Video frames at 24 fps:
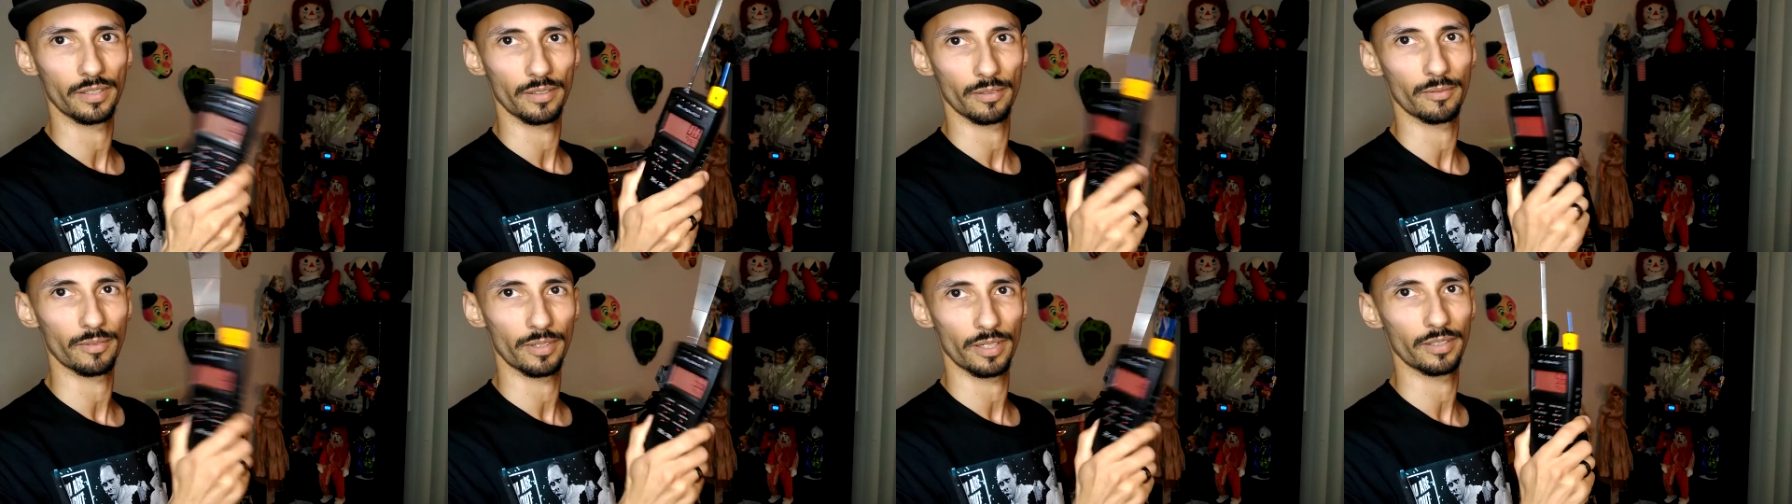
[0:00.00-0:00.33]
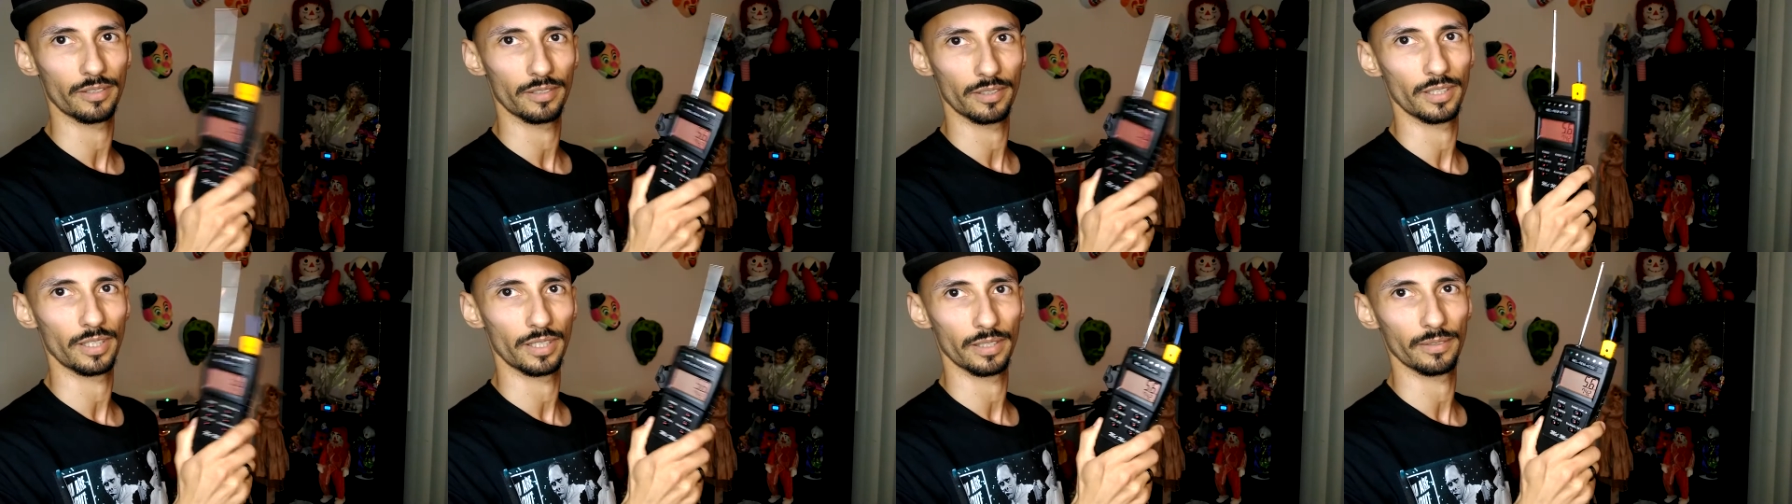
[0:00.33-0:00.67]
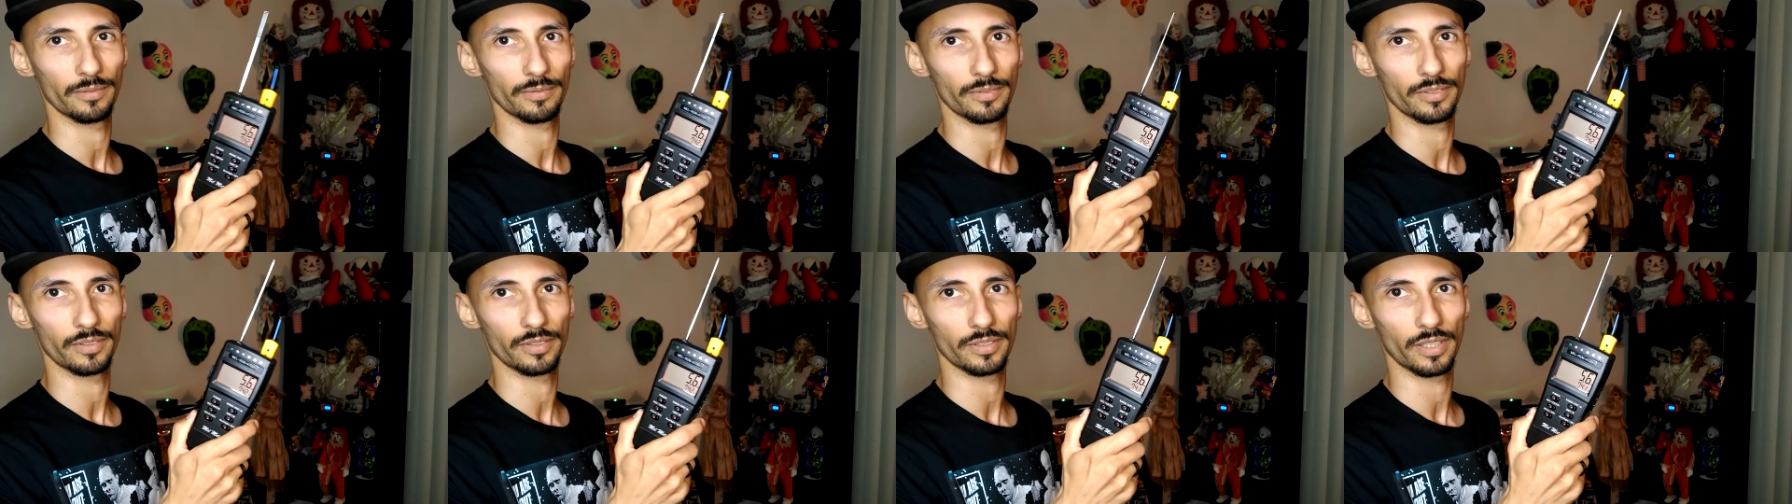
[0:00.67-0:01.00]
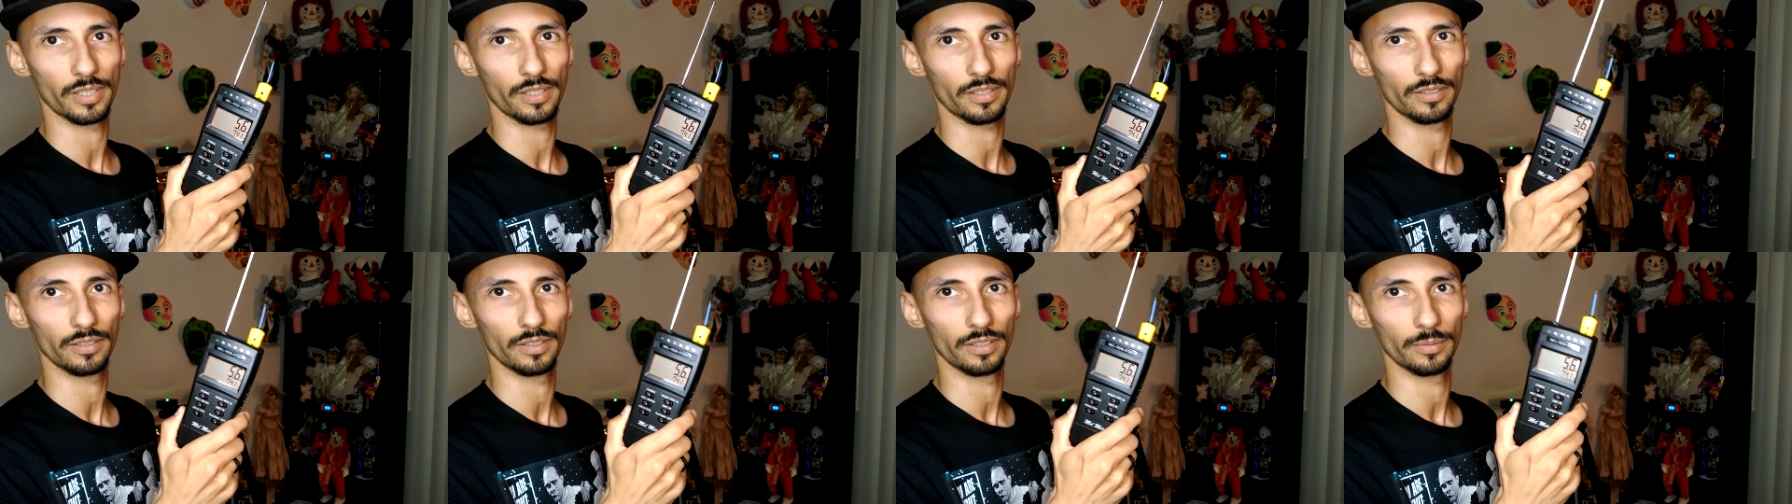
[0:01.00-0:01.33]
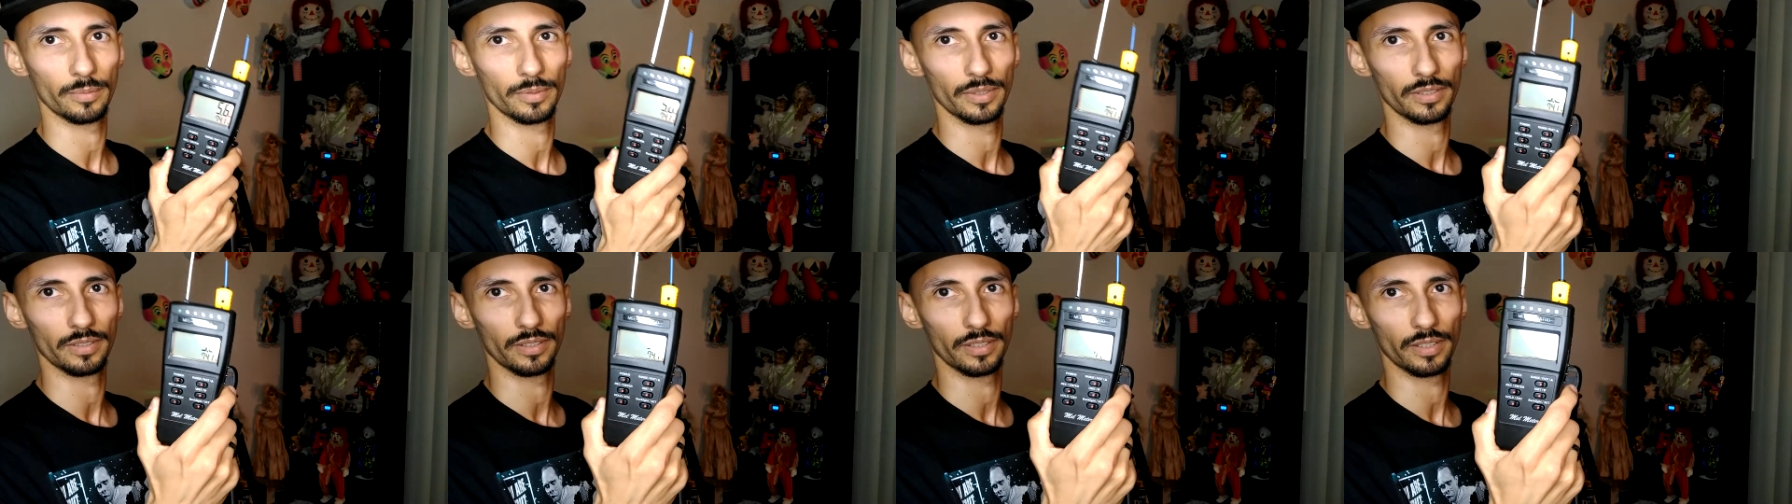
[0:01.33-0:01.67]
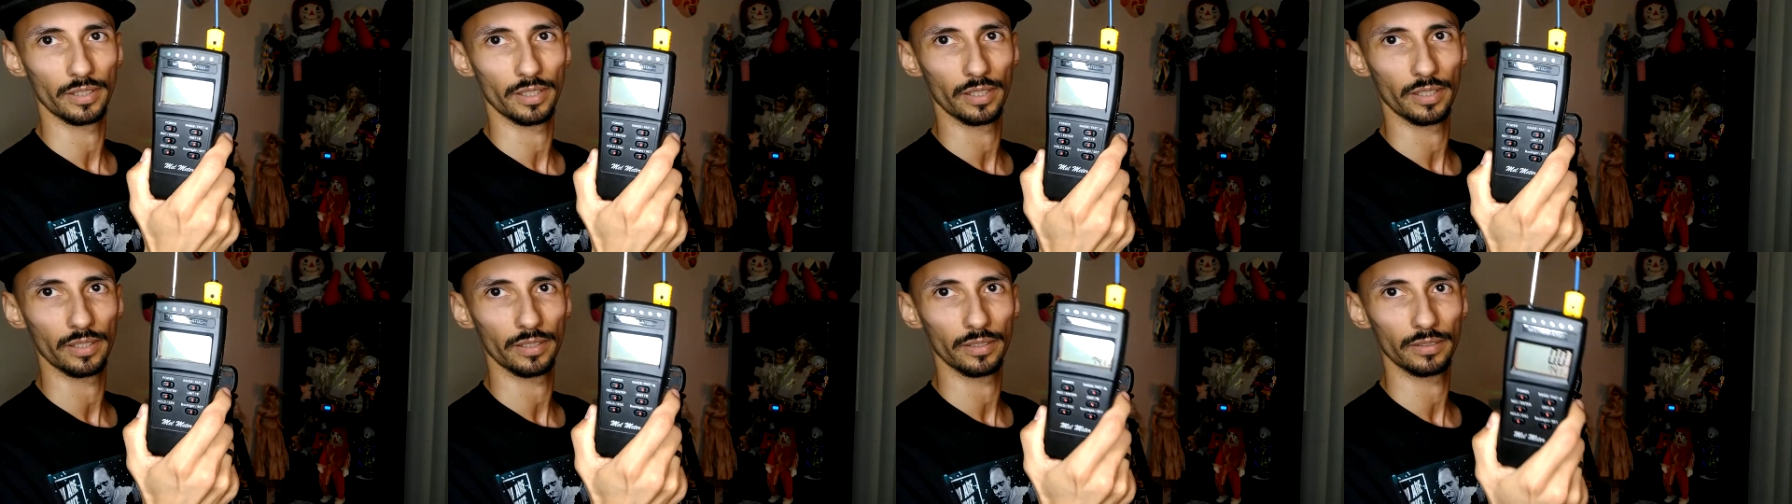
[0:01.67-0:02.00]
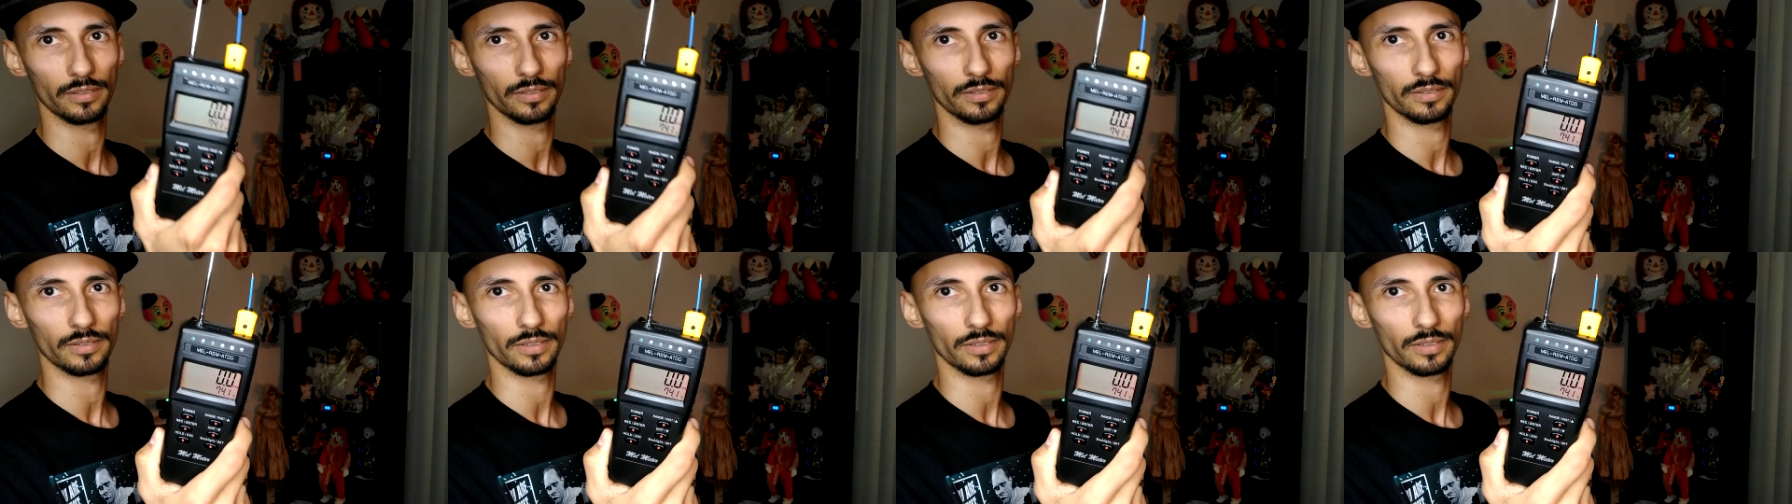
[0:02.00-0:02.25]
around a lot, if you shake it a little bit, look at that.